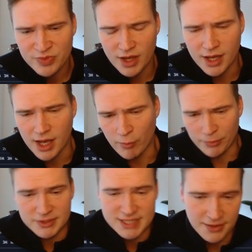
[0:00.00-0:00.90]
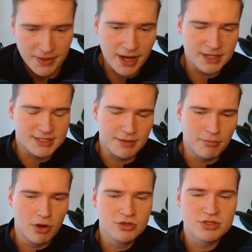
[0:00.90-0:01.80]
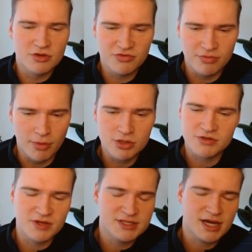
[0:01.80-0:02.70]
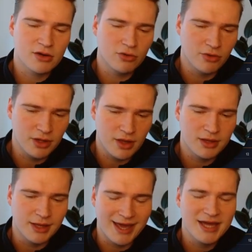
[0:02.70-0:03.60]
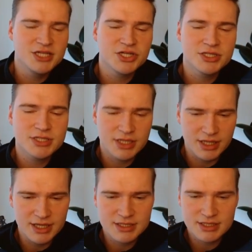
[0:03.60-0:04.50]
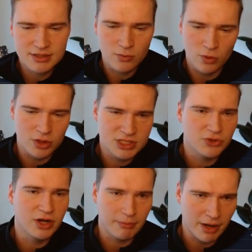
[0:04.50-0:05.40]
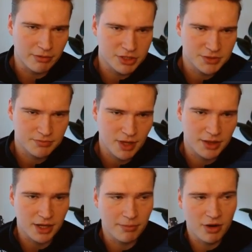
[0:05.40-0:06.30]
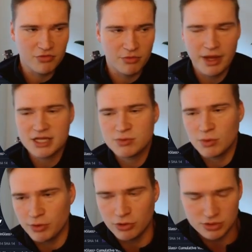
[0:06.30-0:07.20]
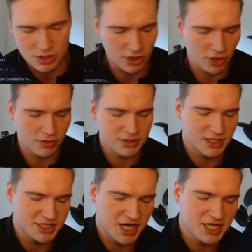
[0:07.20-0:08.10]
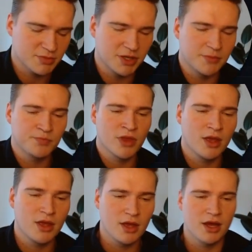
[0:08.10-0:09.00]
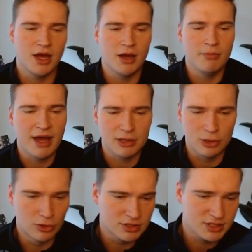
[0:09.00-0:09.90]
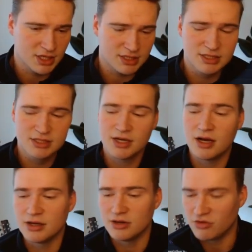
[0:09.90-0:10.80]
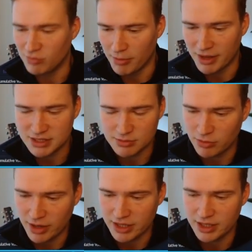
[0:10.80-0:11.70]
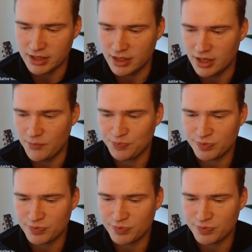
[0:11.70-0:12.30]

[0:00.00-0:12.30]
Uh, and what we said then is that most of most of the technical in indications, at least, were turning bearish. And then apart from that, what we also know is that Jasmy um, had lost a ton of momentum already in the